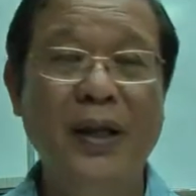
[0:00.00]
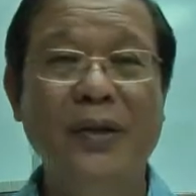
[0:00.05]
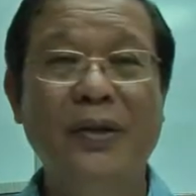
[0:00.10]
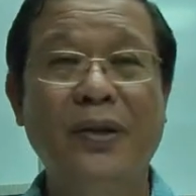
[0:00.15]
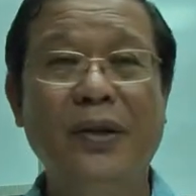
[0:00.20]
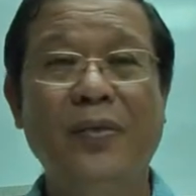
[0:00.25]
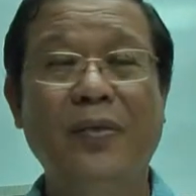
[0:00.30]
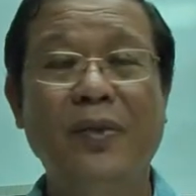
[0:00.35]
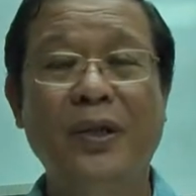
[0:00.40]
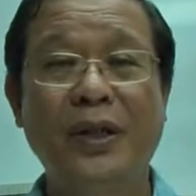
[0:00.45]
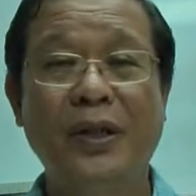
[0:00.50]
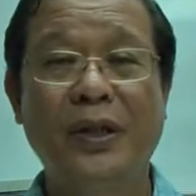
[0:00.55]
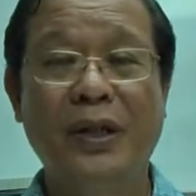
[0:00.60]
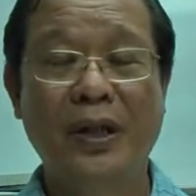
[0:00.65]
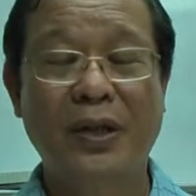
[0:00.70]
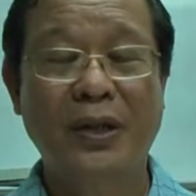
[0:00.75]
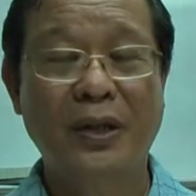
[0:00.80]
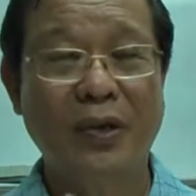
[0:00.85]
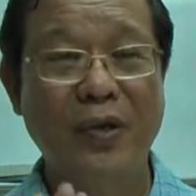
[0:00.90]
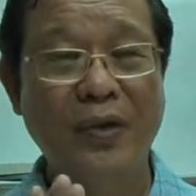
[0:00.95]
So the Buddha
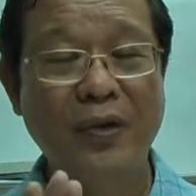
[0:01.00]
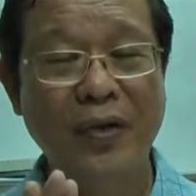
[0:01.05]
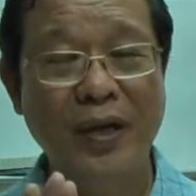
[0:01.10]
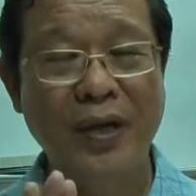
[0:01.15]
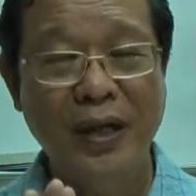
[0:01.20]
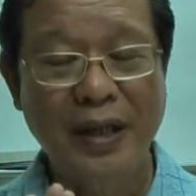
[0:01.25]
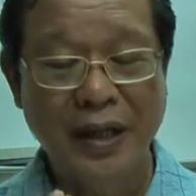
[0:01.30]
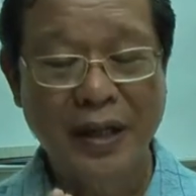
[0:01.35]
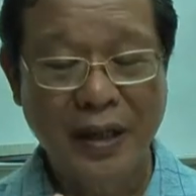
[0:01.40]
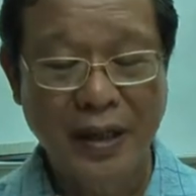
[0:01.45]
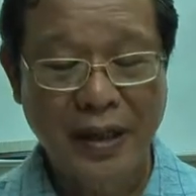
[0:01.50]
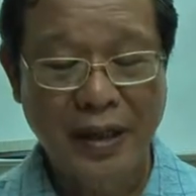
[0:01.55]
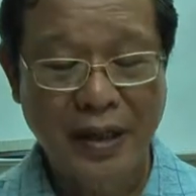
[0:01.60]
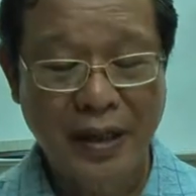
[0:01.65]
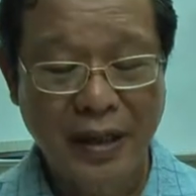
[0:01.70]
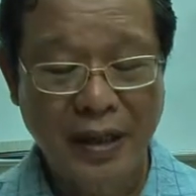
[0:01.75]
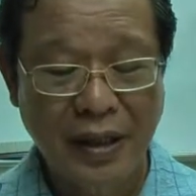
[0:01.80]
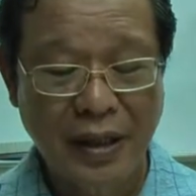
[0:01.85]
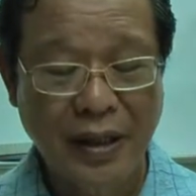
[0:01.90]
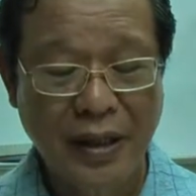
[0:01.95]
says only
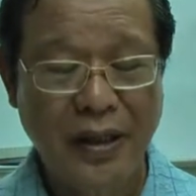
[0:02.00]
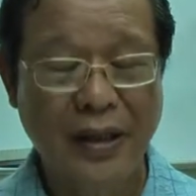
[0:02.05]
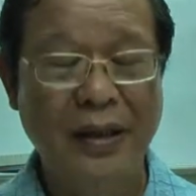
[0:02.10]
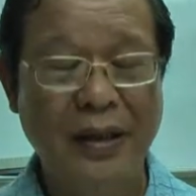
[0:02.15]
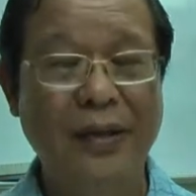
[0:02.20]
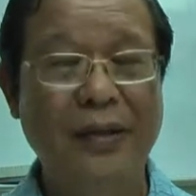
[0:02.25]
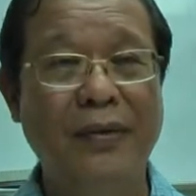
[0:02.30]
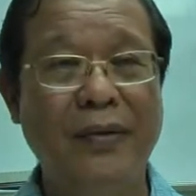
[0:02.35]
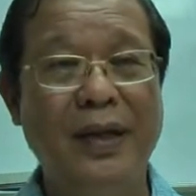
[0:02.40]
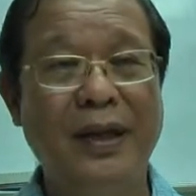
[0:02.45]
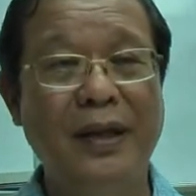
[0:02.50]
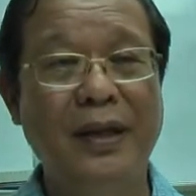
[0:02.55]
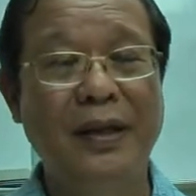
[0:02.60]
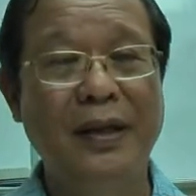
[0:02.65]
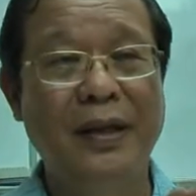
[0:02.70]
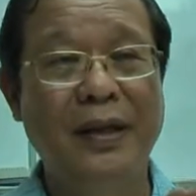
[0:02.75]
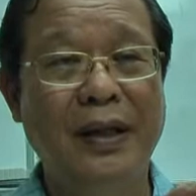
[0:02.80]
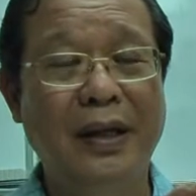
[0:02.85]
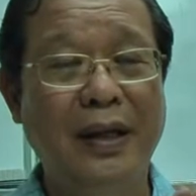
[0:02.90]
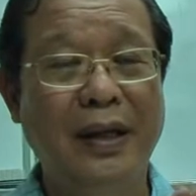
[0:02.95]
here, when
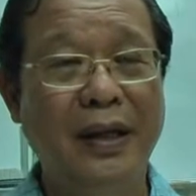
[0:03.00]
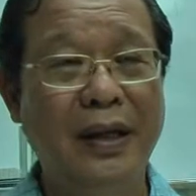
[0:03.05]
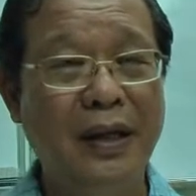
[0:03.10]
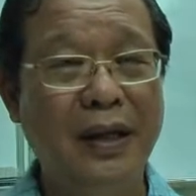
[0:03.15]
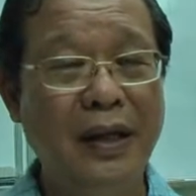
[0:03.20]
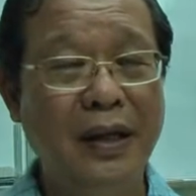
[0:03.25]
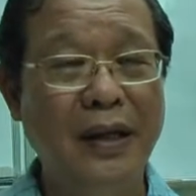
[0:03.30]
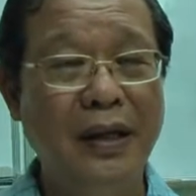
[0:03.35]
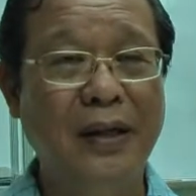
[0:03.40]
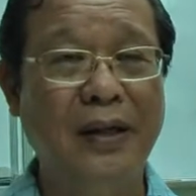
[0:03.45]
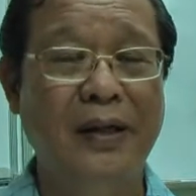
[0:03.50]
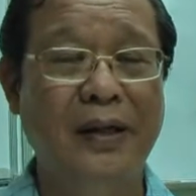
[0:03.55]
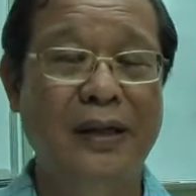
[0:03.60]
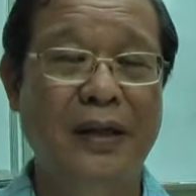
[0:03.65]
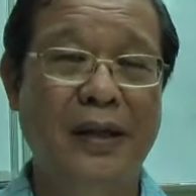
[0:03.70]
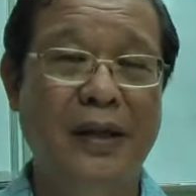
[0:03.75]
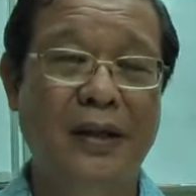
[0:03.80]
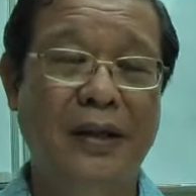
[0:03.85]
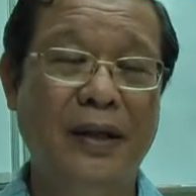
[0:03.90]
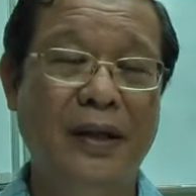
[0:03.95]
the Arahat
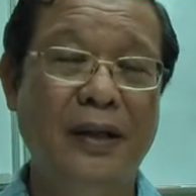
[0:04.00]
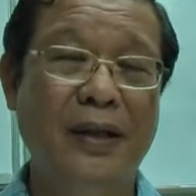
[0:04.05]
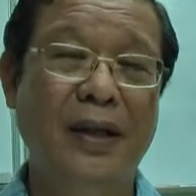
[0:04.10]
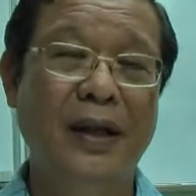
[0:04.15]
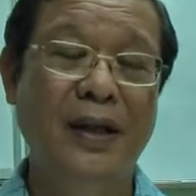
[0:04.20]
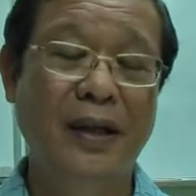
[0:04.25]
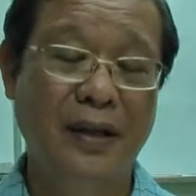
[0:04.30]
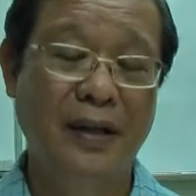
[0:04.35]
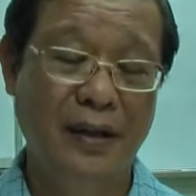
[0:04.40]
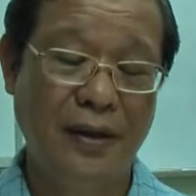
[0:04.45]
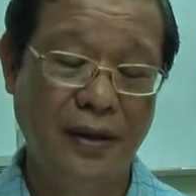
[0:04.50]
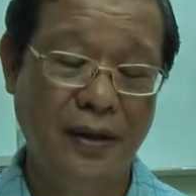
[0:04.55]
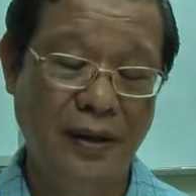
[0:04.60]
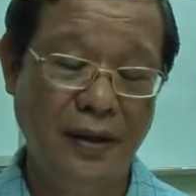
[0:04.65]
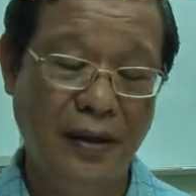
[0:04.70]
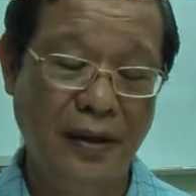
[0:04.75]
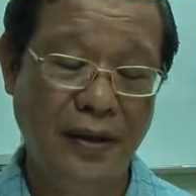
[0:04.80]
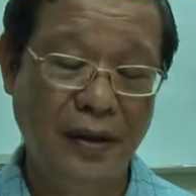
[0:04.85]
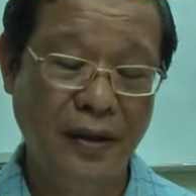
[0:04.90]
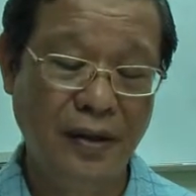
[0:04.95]
has attained
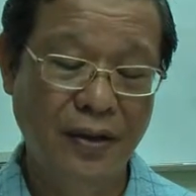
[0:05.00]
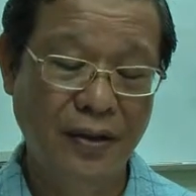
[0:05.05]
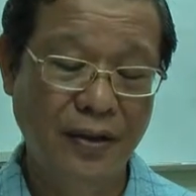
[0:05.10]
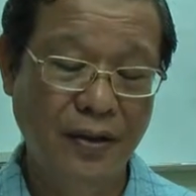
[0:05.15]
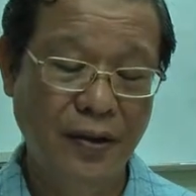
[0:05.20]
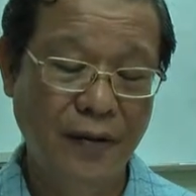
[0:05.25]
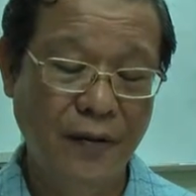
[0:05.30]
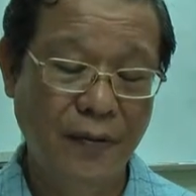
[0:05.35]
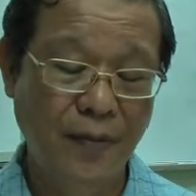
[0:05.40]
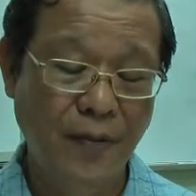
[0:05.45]
Arahathood,